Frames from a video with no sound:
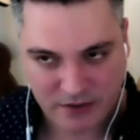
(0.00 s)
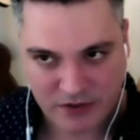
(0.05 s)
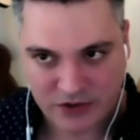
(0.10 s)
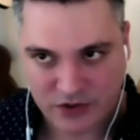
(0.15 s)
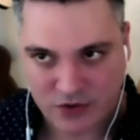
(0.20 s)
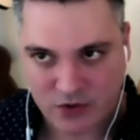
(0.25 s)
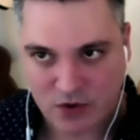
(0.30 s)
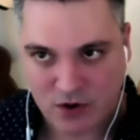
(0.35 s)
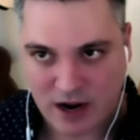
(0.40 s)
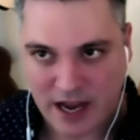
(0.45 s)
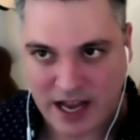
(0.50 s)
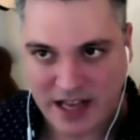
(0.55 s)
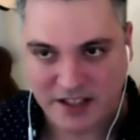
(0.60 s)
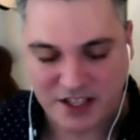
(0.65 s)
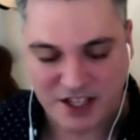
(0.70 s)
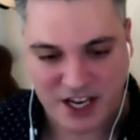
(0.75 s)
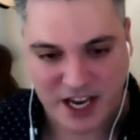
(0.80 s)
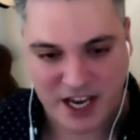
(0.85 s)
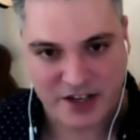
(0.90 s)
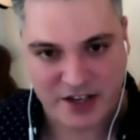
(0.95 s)
score had
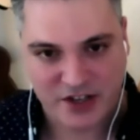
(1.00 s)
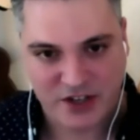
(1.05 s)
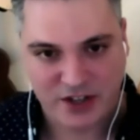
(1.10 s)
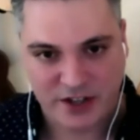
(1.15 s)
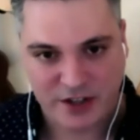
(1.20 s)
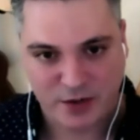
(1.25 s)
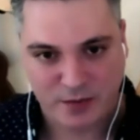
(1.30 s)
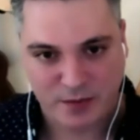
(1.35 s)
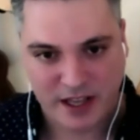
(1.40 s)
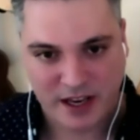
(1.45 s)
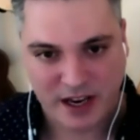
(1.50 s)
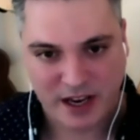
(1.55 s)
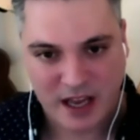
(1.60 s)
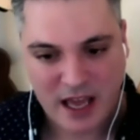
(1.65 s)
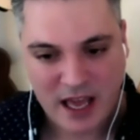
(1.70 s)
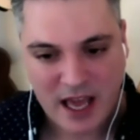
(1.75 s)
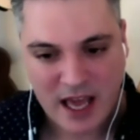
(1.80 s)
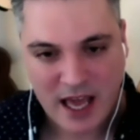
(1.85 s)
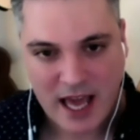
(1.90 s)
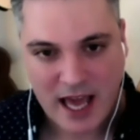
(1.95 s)
to change a little bit.
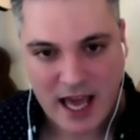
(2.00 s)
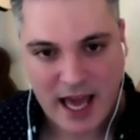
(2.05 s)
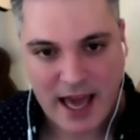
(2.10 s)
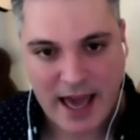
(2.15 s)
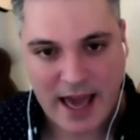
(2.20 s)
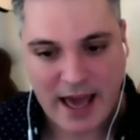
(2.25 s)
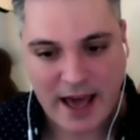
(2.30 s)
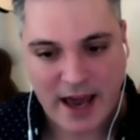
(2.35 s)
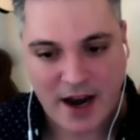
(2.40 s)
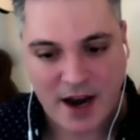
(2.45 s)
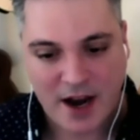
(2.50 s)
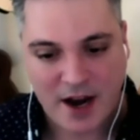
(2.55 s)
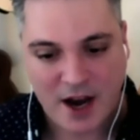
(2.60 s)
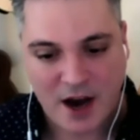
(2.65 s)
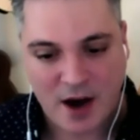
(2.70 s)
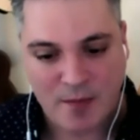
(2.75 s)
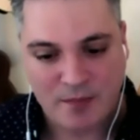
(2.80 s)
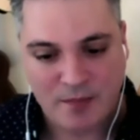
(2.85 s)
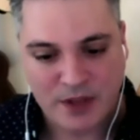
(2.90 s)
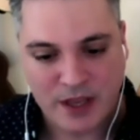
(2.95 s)
And,
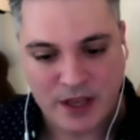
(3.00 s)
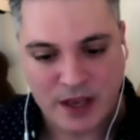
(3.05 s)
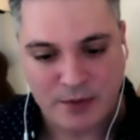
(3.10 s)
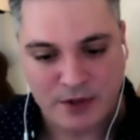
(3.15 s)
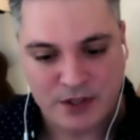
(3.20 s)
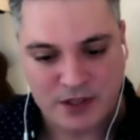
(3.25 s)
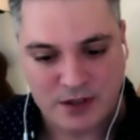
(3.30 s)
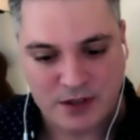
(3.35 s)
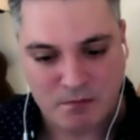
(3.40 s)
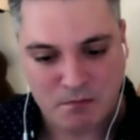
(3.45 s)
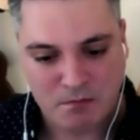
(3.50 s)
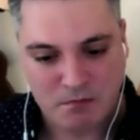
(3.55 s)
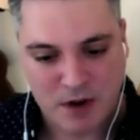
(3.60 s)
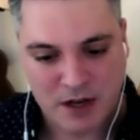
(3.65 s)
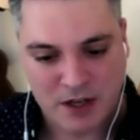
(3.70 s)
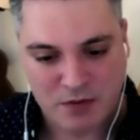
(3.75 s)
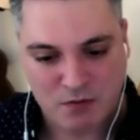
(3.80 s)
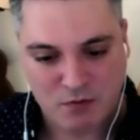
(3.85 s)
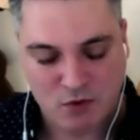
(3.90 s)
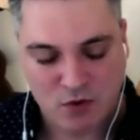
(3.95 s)
it was
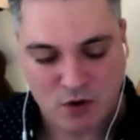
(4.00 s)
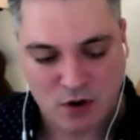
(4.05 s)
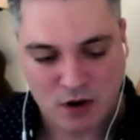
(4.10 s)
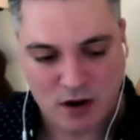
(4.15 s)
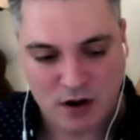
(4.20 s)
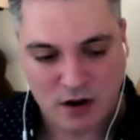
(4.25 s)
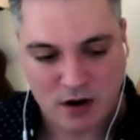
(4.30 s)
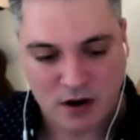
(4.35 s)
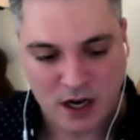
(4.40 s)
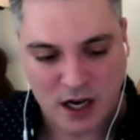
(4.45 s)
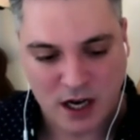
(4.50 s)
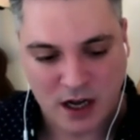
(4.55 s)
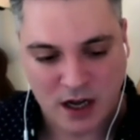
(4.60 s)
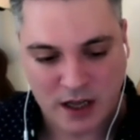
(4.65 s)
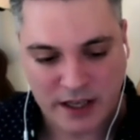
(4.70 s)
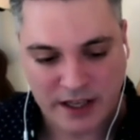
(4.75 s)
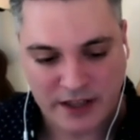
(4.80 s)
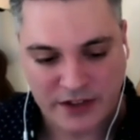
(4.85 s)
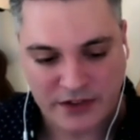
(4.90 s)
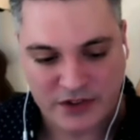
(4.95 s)
much more,
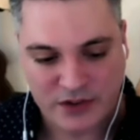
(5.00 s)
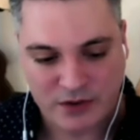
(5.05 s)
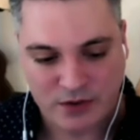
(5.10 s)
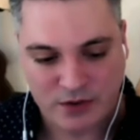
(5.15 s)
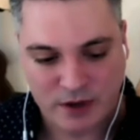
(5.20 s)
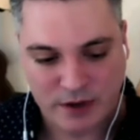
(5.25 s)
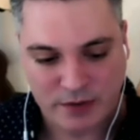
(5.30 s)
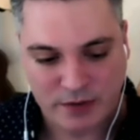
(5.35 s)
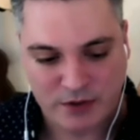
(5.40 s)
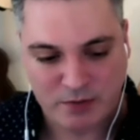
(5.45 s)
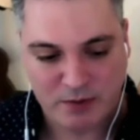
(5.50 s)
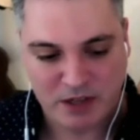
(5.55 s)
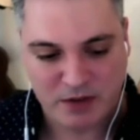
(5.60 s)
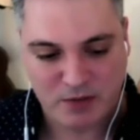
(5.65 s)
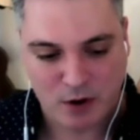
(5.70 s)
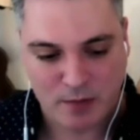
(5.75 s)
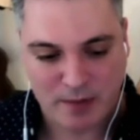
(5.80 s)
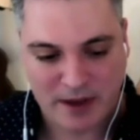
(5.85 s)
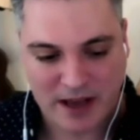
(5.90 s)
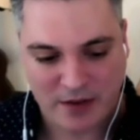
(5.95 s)
it was much
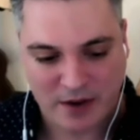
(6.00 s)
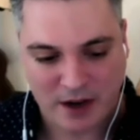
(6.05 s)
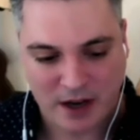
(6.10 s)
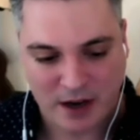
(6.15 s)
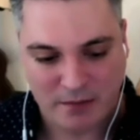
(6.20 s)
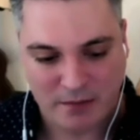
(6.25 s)
more about,